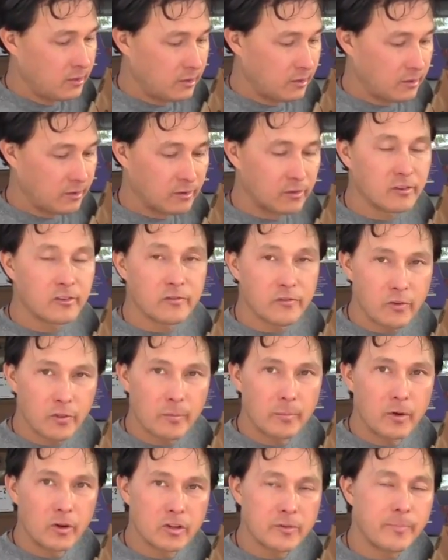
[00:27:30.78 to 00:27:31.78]
is, for
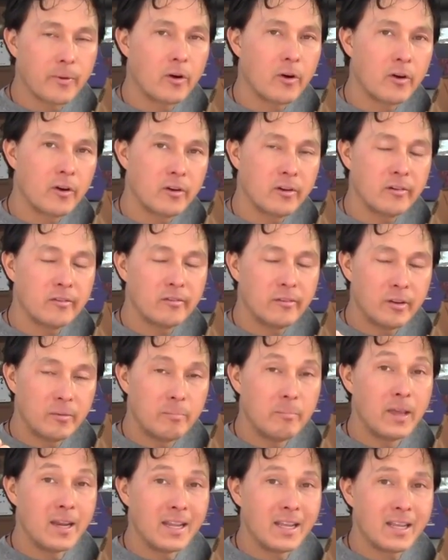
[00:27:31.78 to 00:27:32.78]
the most part,
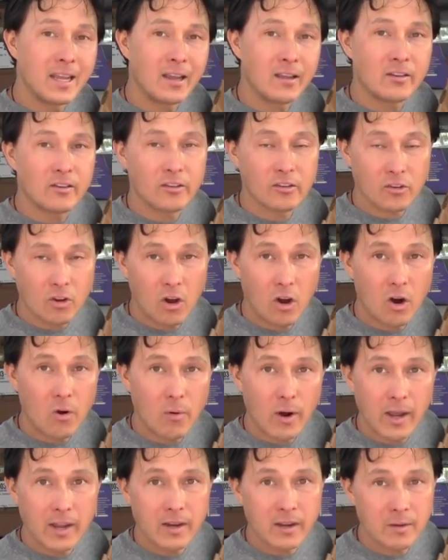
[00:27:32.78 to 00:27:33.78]
in many cases, all
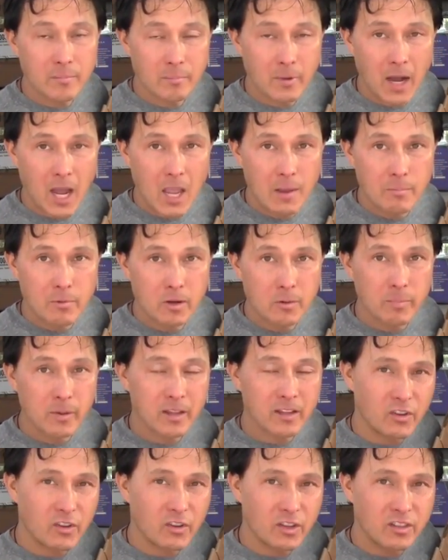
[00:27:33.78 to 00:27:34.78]
right in my book,
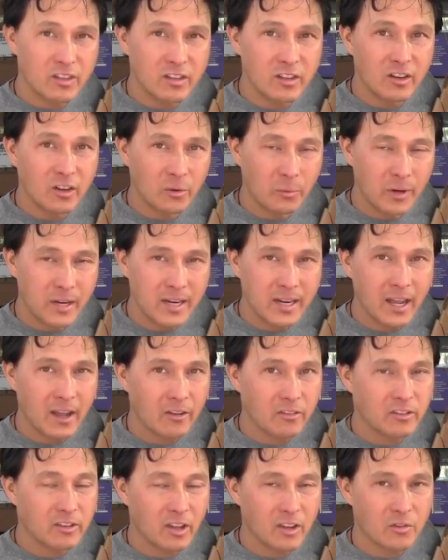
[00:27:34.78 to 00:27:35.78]
because if it's in a
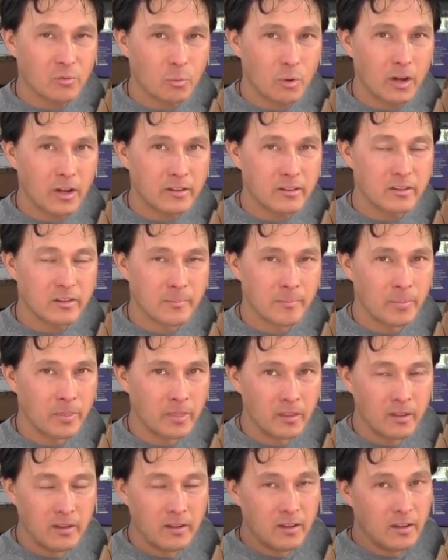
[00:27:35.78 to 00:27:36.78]
greenhouse, guess what?
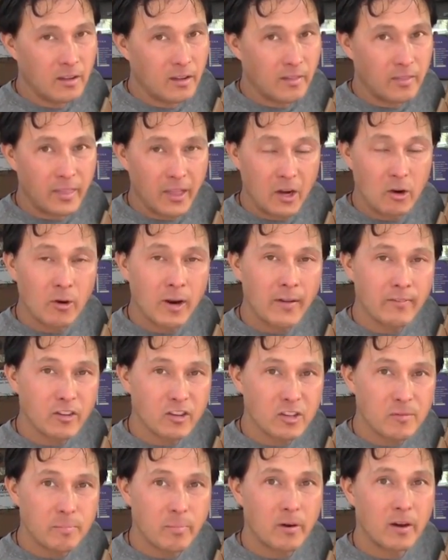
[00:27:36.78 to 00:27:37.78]
They don't have
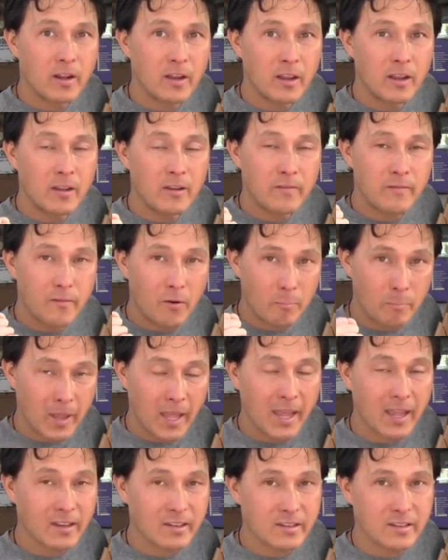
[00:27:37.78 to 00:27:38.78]
to spray for
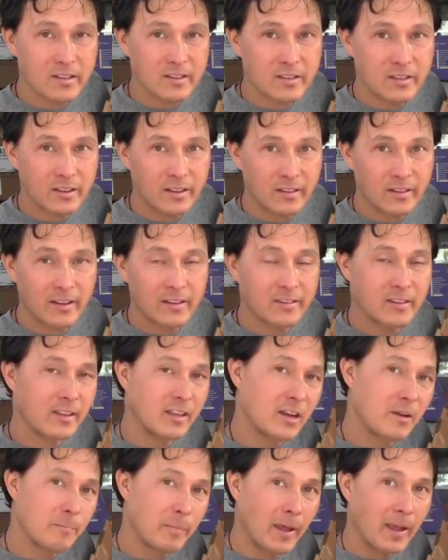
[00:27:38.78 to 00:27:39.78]
pests unless they
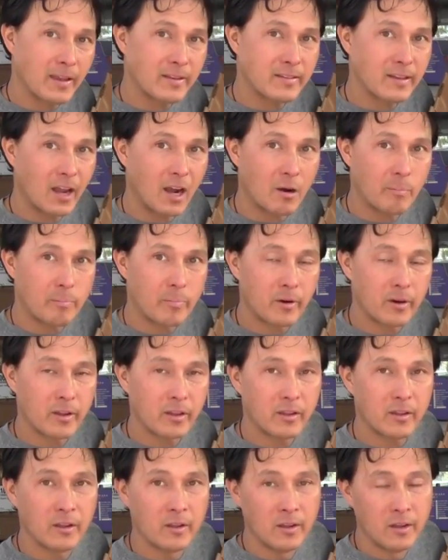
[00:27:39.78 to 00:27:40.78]
get a pest
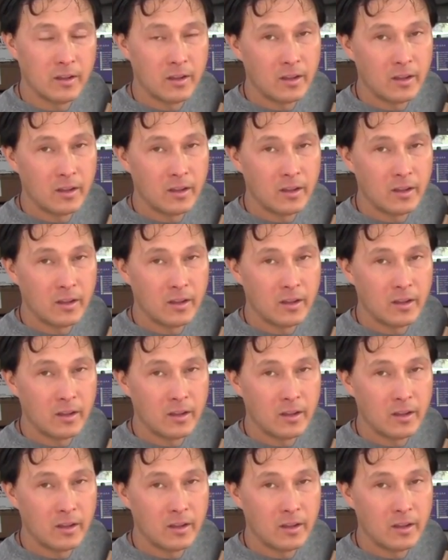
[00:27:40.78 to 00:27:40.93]
outbreak.